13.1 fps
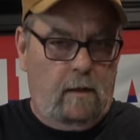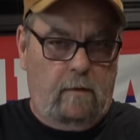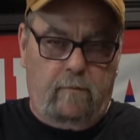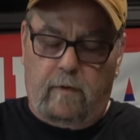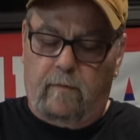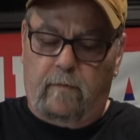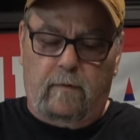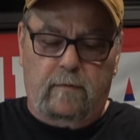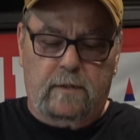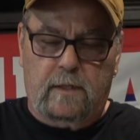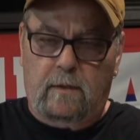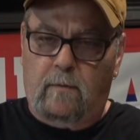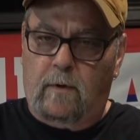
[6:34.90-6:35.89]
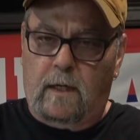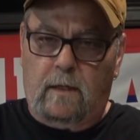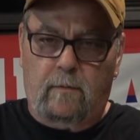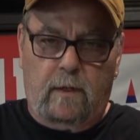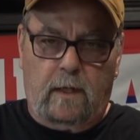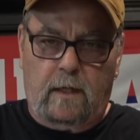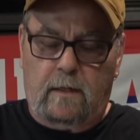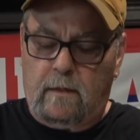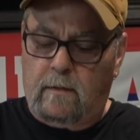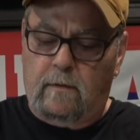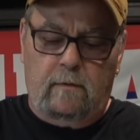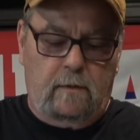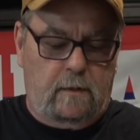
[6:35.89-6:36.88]
If you've ever seen a Wild Wheelie
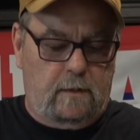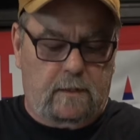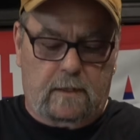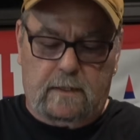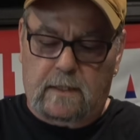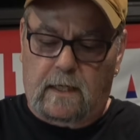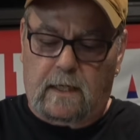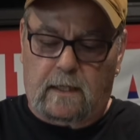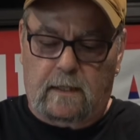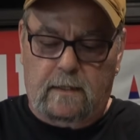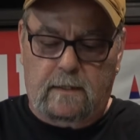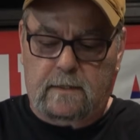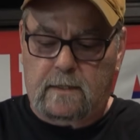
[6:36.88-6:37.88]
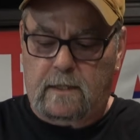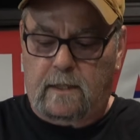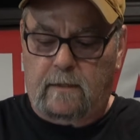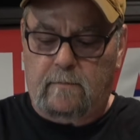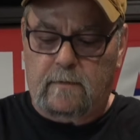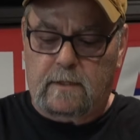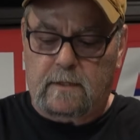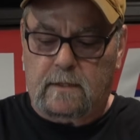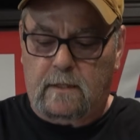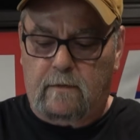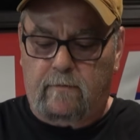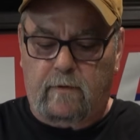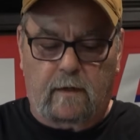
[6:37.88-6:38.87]
2, it's exactly the same, just
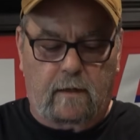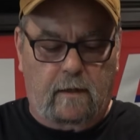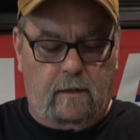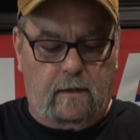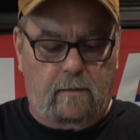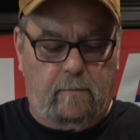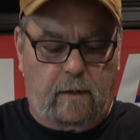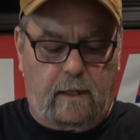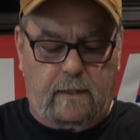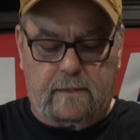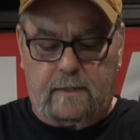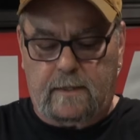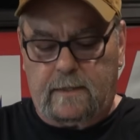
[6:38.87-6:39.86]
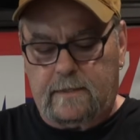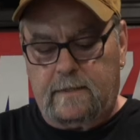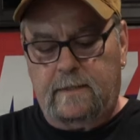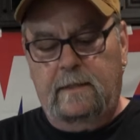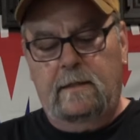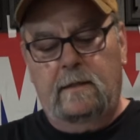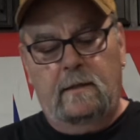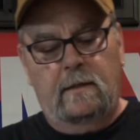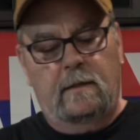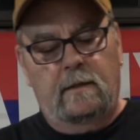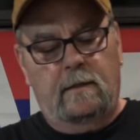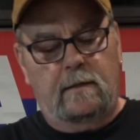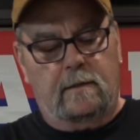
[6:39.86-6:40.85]
different colored plastics.
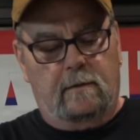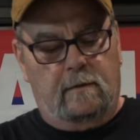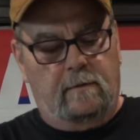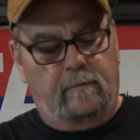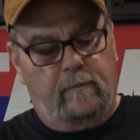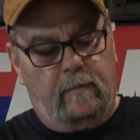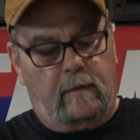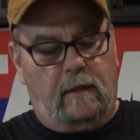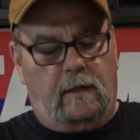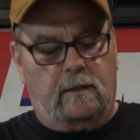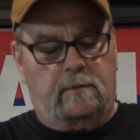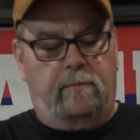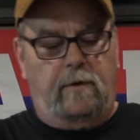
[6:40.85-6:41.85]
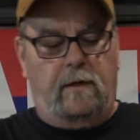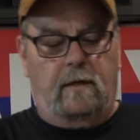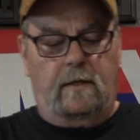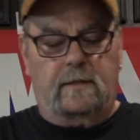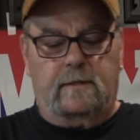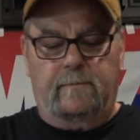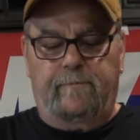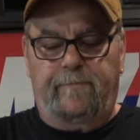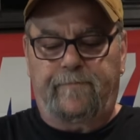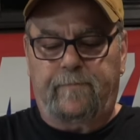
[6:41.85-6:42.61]
So that's pretty awesome.